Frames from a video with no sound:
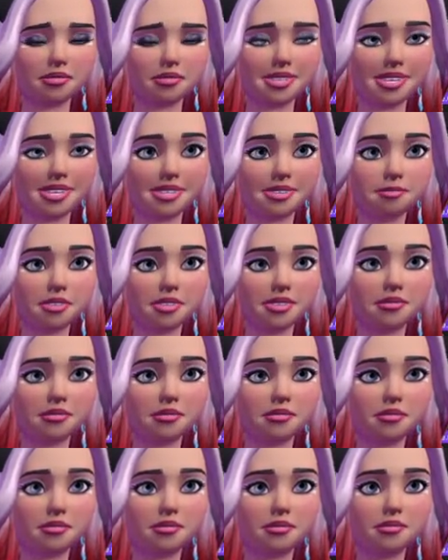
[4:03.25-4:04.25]
do it better.
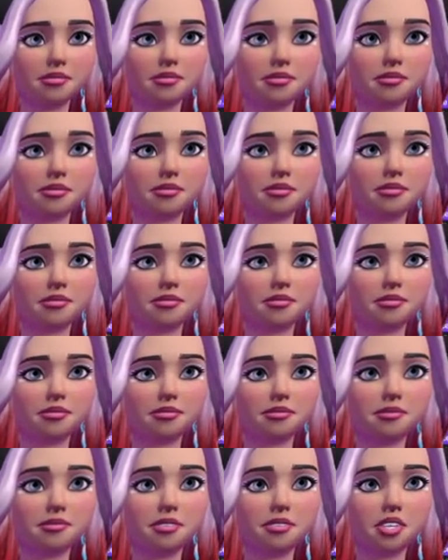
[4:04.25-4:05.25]

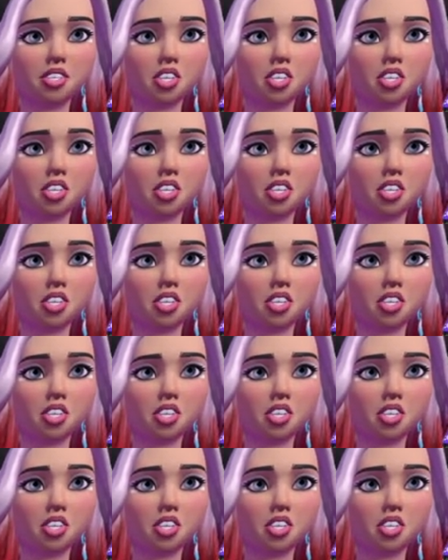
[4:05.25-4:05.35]
Let's